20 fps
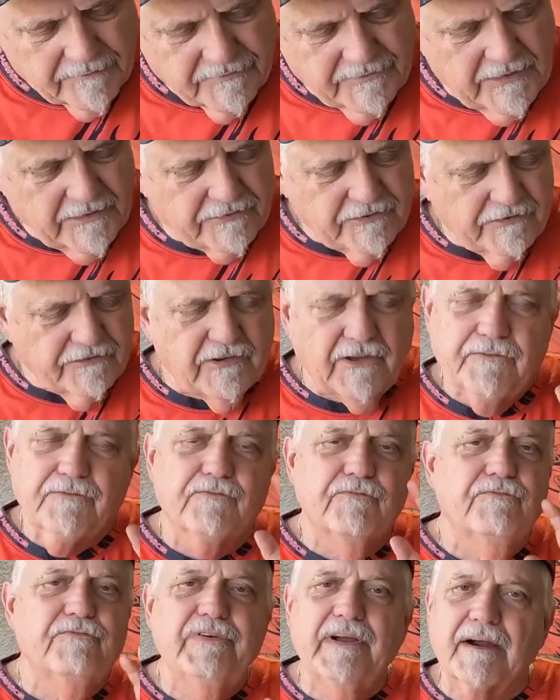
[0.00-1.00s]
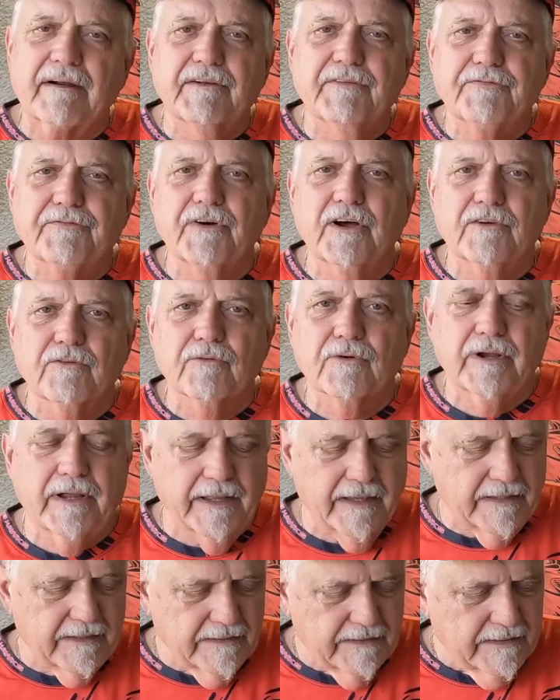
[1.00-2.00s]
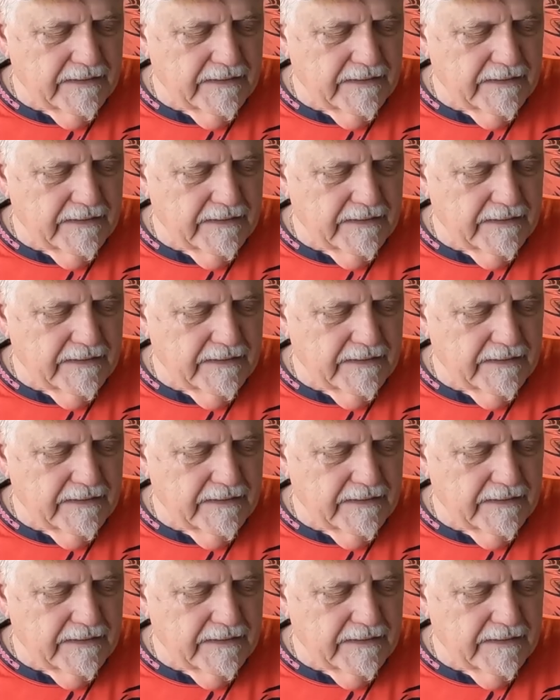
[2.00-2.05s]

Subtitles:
This is a very fun rig.